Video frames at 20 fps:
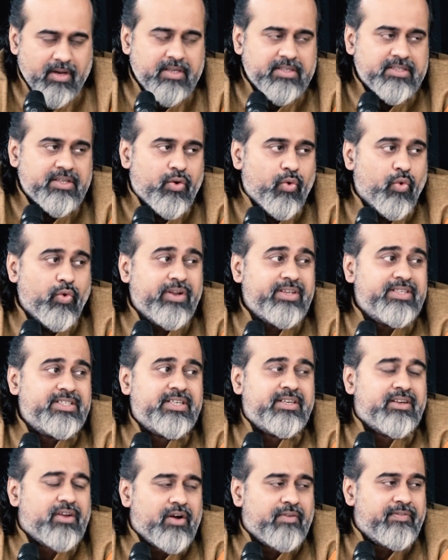It is the
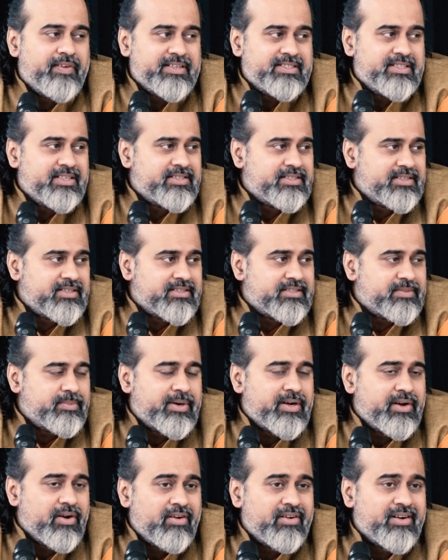origin of existence,
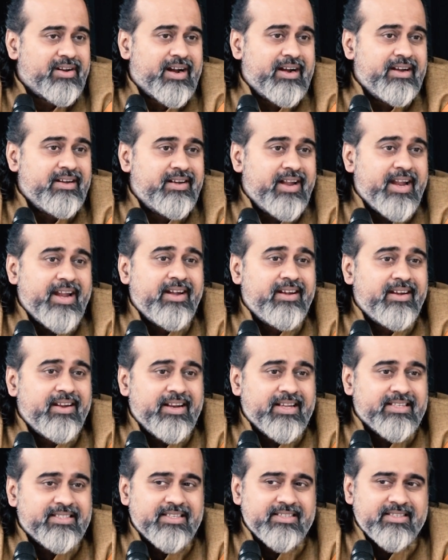but not contained
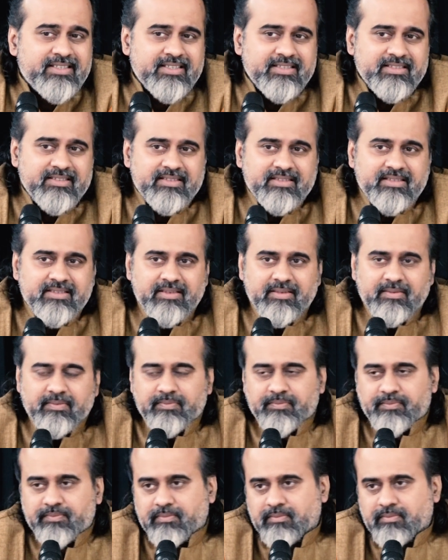in existence.